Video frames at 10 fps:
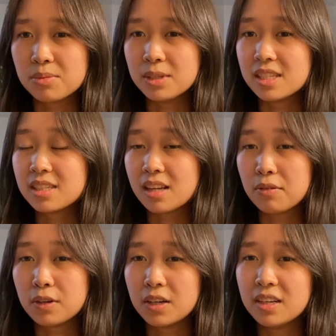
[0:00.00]
We
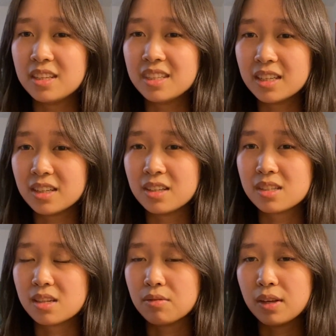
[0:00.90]
suffered
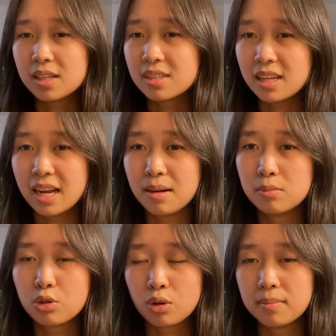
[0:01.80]
years of like Sam
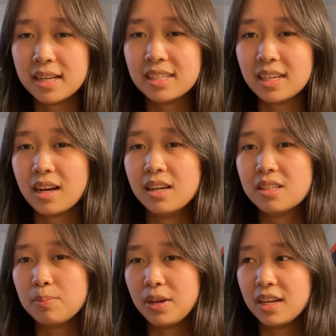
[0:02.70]
tormenting us,
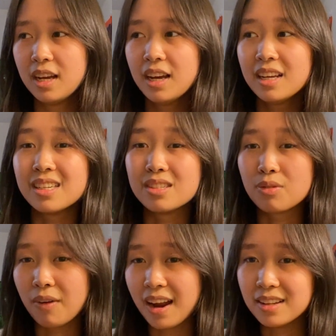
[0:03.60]
but he's
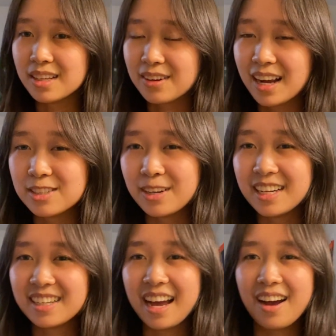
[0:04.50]
finally
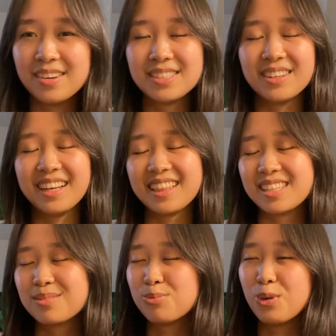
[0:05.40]
graduating now. So like
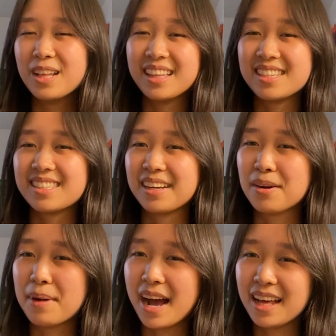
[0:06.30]
that's one less
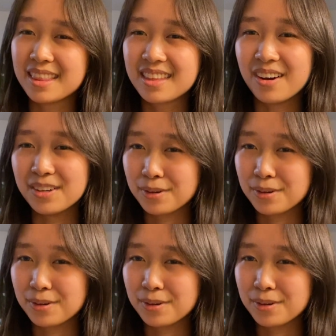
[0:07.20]
psychopath on